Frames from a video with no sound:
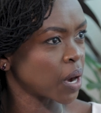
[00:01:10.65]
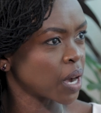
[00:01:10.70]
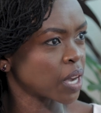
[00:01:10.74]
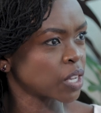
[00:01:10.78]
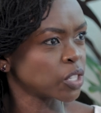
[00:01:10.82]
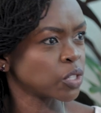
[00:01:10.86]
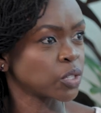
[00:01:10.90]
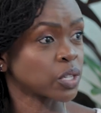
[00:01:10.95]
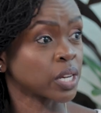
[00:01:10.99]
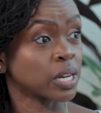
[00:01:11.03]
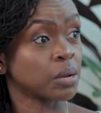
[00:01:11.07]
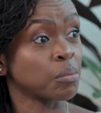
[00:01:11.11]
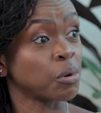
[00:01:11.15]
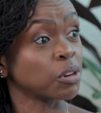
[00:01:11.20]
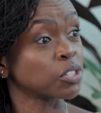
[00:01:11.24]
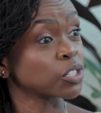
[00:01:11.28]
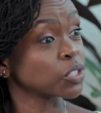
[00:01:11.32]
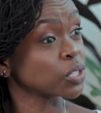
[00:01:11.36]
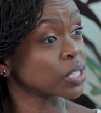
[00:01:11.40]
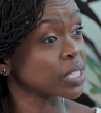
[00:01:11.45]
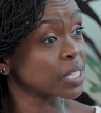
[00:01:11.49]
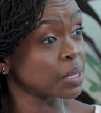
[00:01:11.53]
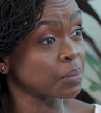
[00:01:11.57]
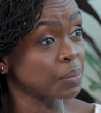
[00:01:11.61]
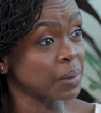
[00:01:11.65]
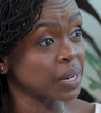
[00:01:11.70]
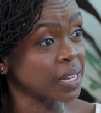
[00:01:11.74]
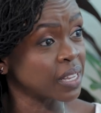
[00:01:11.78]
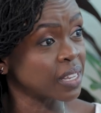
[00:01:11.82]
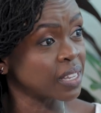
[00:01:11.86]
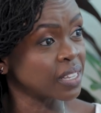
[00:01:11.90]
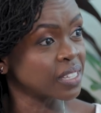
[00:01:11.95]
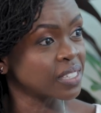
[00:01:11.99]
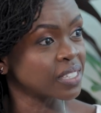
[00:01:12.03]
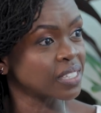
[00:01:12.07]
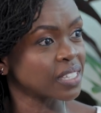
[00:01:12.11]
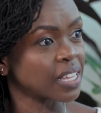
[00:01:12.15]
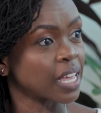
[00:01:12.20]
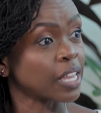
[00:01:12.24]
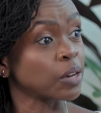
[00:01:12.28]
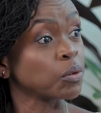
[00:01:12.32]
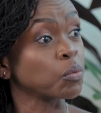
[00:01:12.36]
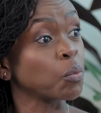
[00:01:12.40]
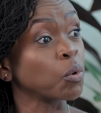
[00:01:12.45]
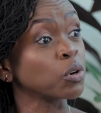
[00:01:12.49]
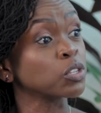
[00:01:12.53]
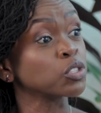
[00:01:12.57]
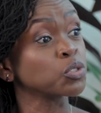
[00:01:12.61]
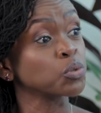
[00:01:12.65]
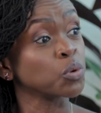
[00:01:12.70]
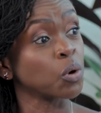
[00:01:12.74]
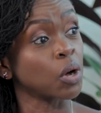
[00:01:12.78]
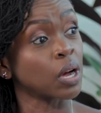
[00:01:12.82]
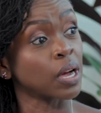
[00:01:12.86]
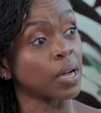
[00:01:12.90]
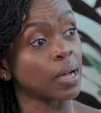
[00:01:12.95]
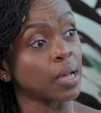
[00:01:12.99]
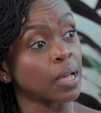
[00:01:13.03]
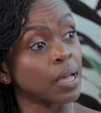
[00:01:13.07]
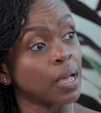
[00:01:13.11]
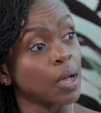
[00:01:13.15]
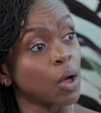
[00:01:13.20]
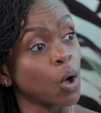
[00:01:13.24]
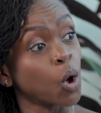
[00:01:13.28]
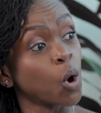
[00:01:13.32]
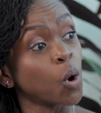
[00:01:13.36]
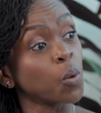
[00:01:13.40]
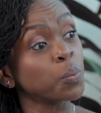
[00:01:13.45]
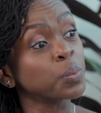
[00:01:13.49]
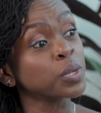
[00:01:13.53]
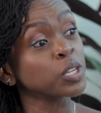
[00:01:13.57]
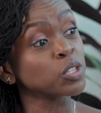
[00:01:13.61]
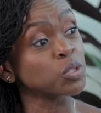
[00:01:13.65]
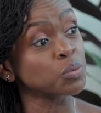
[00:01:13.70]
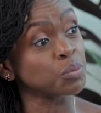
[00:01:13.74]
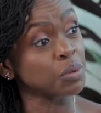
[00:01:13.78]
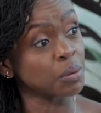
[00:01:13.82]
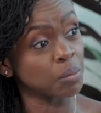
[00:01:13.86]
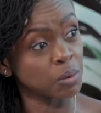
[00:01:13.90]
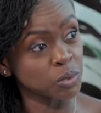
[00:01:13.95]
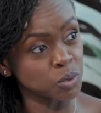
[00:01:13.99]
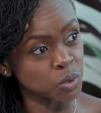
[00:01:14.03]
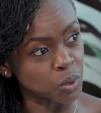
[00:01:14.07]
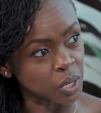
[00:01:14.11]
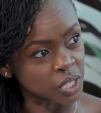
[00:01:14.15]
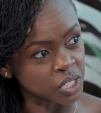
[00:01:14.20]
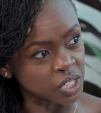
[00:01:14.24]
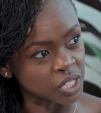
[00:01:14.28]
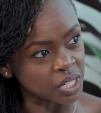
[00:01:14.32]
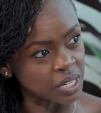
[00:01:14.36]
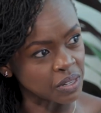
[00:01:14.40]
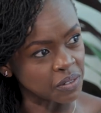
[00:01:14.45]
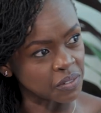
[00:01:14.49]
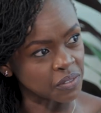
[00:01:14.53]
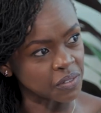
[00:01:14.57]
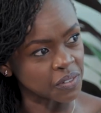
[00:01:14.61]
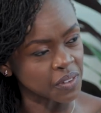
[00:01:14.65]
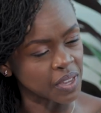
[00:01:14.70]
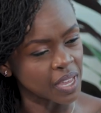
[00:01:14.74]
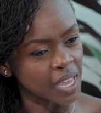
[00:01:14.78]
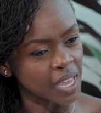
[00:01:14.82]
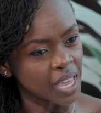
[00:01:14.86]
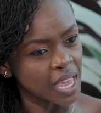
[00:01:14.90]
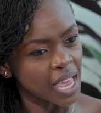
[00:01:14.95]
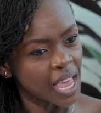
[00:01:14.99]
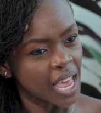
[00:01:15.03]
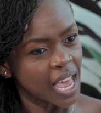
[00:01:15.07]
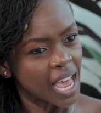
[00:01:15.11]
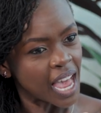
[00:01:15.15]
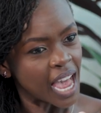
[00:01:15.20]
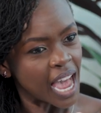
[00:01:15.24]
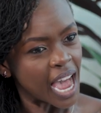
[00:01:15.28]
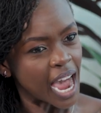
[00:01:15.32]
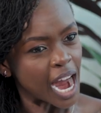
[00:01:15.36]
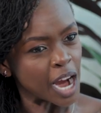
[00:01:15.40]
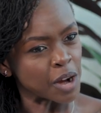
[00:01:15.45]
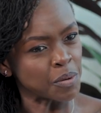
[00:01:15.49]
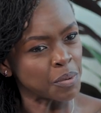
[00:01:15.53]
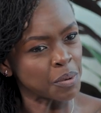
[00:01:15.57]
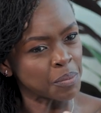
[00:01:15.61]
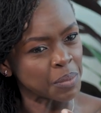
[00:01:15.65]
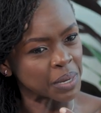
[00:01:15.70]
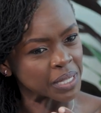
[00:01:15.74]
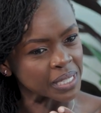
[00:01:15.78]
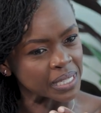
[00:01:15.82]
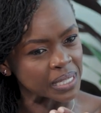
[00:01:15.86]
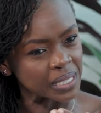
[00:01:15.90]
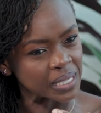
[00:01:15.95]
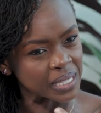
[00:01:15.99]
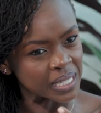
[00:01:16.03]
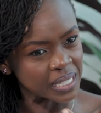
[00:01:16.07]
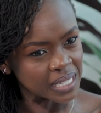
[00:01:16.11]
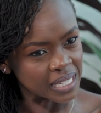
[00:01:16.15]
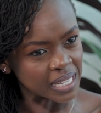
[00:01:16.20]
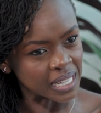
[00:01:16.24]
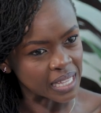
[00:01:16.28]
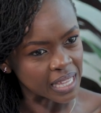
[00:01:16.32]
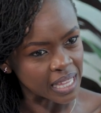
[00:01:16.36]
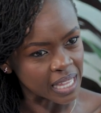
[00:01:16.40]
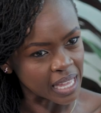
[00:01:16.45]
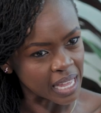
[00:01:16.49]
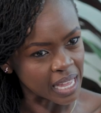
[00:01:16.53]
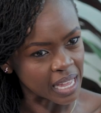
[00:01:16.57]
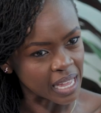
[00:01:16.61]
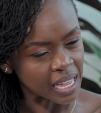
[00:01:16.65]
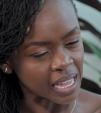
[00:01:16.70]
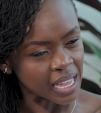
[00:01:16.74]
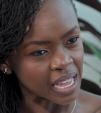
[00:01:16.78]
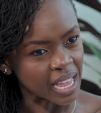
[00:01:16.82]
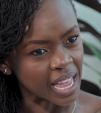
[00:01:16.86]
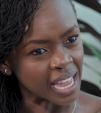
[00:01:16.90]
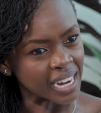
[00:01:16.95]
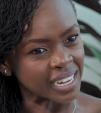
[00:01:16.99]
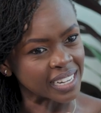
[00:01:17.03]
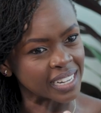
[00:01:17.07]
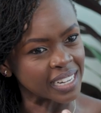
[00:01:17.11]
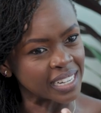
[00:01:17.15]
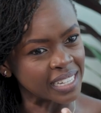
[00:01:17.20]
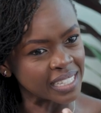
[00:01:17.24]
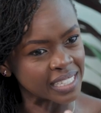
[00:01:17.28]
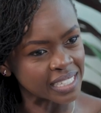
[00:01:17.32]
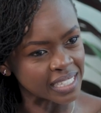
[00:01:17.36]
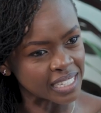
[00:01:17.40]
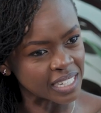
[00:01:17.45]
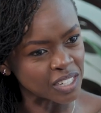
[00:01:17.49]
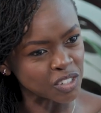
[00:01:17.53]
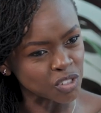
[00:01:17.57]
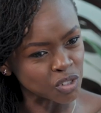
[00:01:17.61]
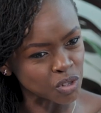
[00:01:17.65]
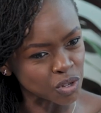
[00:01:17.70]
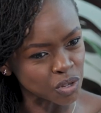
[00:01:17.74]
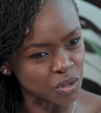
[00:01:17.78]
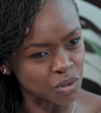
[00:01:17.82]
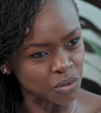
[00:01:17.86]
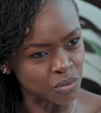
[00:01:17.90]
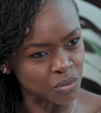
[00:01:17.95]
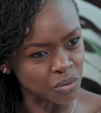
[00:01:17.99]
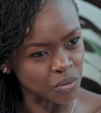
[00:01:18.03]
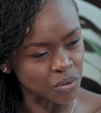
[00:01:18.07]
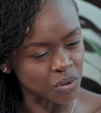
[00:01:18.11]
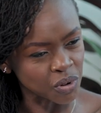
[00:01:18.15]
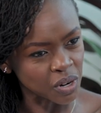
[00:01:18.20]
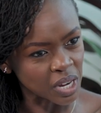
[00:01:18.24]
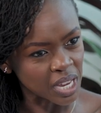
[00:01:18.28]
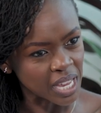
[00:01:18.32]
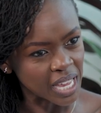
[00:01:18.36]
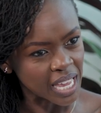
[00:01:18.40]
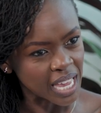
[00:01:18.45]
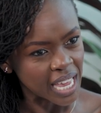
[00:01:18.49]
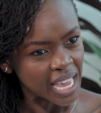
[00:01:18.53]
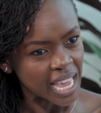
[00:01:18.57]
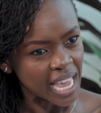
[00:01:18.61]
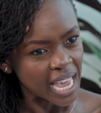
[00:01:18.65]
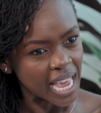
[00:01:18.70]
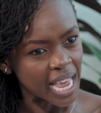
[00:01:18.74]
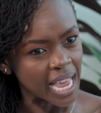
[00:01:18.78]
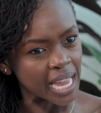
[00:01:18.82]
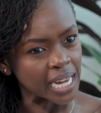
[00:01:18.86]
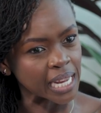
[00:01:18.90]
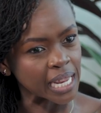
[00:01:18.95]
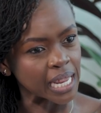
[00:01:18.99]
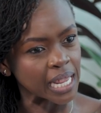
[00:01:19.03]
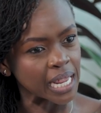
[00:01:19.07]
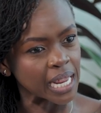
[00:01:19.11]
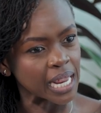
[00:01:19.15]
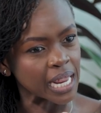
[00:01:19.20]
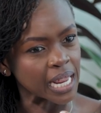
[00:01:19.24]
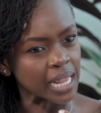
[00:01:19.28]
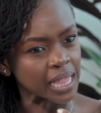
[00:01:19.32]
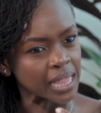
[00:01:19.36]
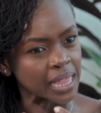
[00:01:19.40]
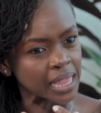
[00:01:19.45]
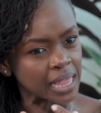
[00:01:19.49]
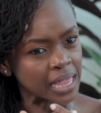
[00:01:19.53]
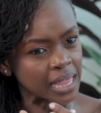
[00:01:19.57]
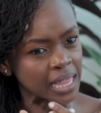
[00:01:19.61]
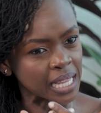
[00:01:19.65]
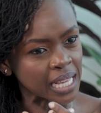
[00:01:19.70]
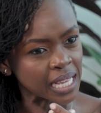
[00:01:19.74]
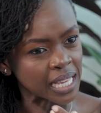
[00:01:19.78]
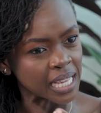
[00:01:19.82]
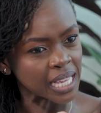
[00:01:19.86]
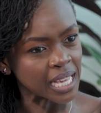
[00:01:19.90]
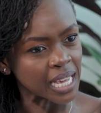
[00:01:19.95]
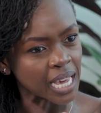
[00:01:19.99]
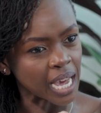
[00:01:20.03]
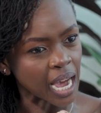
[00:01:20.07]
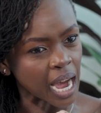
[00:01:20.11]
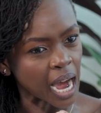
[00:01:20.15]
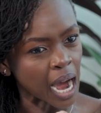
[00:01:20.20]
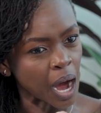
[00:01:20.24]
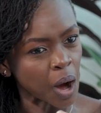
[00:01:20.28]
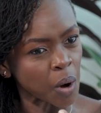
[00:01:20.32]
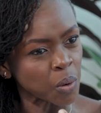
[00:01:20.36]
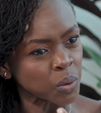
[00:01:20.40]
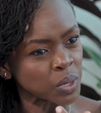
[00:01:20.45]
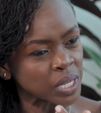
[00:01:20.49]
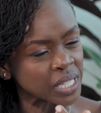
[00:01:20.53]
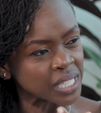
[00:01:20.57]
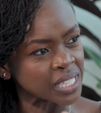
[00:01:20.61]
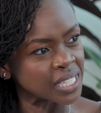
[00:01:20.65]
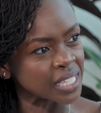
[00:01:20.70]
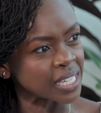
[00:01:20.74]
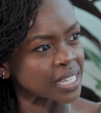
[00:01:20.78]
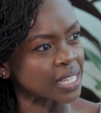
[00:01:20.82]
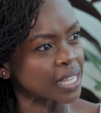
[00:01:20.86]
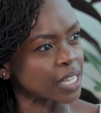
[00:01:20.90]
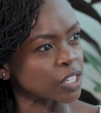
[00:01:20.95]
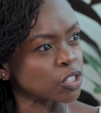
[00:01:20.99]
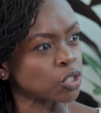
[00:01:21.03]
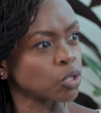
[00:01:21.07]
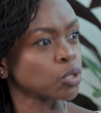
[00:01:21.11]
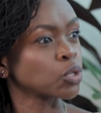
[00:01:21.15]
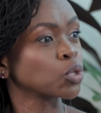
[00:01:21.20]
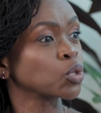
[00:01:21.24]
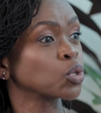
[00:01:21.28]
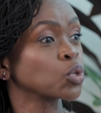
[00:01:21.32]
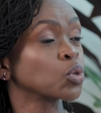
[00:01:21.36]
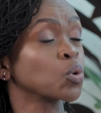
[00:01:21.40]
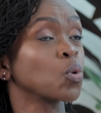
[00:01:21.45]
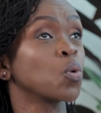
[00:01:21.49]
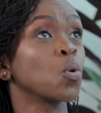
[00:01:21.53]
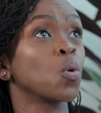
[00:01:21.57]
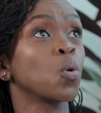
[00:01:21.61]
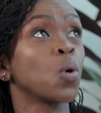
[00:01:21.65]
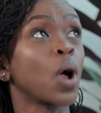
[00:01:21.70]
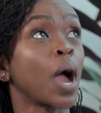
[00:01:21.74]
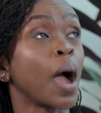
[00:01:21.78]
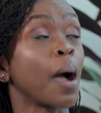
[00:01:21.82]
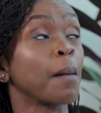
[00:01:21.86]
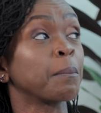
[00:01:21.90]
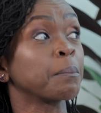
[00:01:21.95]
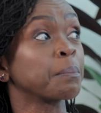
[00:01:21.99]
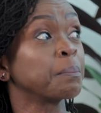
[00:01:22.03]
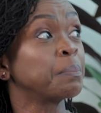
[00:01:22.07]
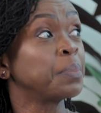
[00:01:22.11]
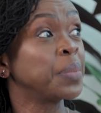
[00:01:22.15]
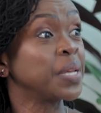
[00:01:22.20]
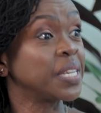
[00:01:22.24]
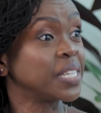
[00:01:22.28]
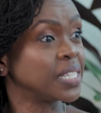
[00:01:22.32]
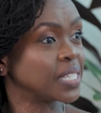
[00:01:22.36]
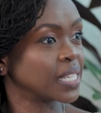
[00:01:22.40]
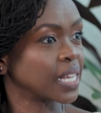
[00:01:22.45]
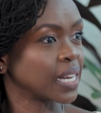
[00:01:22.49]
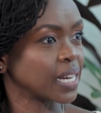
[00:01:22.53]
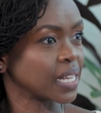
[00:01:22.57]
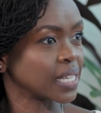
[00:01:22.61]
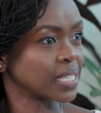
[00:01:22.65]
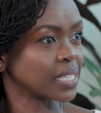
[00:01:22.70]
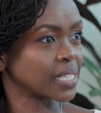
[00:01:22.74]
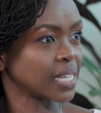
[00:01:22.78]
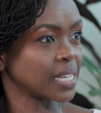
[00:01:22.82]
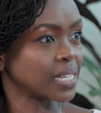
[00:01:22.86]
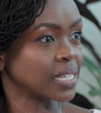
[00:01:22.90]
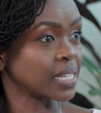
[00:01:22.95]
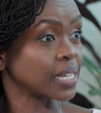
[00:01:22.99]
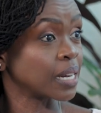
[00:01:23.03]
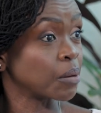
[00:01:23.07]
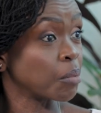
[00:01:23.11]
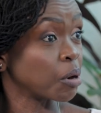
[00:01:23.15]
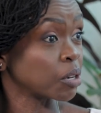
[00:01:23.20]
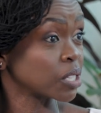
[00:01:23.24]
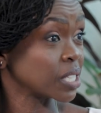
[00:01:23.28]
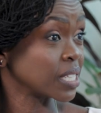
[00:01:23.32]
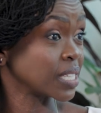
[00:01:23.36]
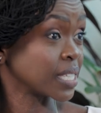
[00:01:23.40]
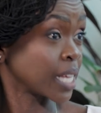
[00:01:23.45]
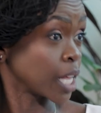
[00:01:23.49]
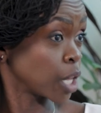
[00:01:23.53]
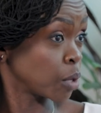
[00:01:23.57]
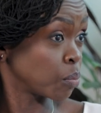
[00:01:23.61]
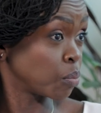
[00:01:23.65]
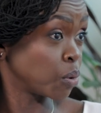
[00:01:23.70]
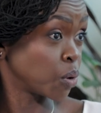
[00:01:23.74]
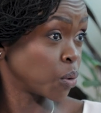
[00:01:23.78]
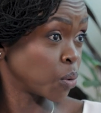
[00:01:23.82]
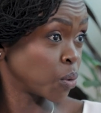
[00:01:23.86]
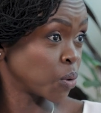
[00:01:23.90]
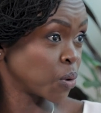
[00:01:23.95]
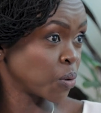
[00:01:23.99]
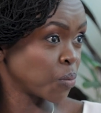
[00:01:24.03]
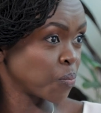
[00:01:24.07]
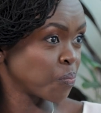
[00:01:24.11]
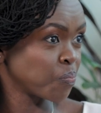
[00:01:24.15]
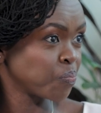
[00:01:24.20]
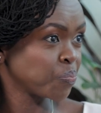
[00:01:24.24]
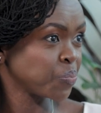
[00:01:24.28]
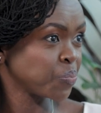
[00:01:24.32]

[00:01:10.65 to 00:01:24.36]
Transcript: are, you shared about your siblings and what you are hoping to be able to achieve. I remember sitting there and listening to you and thinking, how is it that you're so upbeat and excited about this HELB loan?